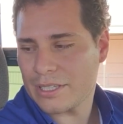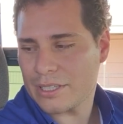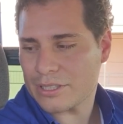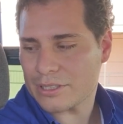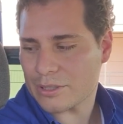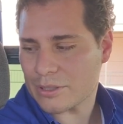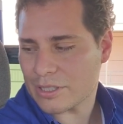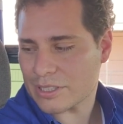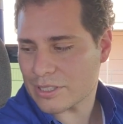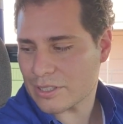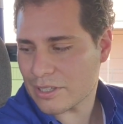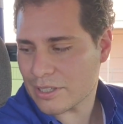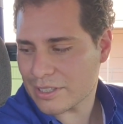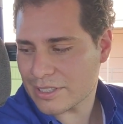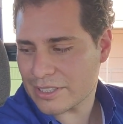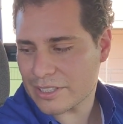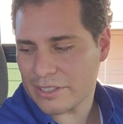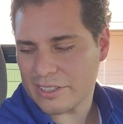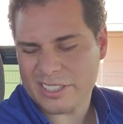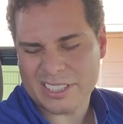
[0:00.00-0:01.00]
So as long
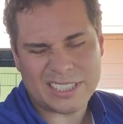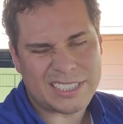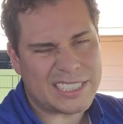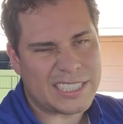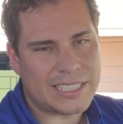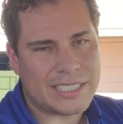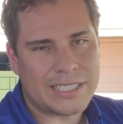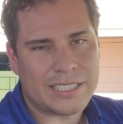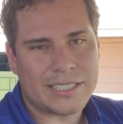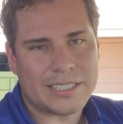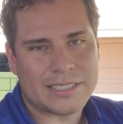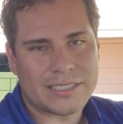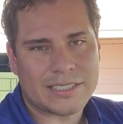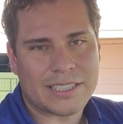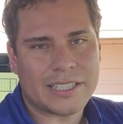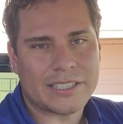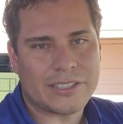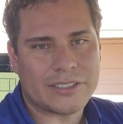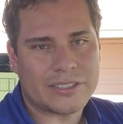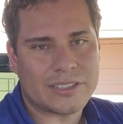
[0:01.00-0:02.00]
as they're seated
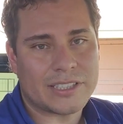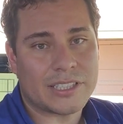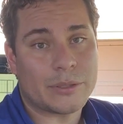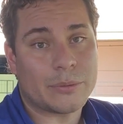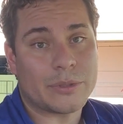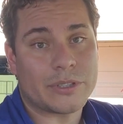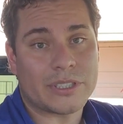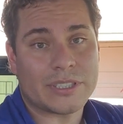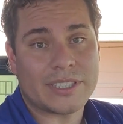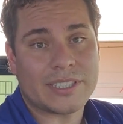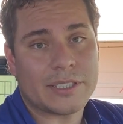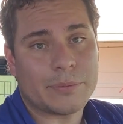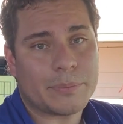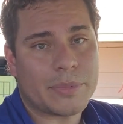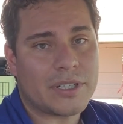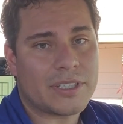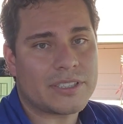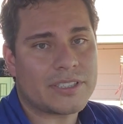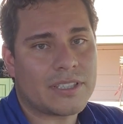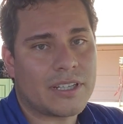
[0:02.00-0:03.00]
inside their seat with their
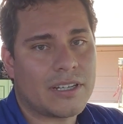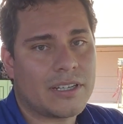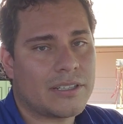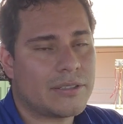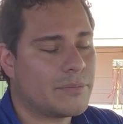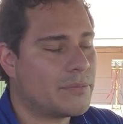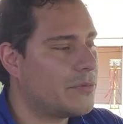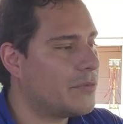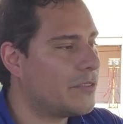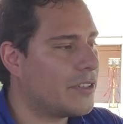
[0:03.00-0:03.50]
seatbelts on,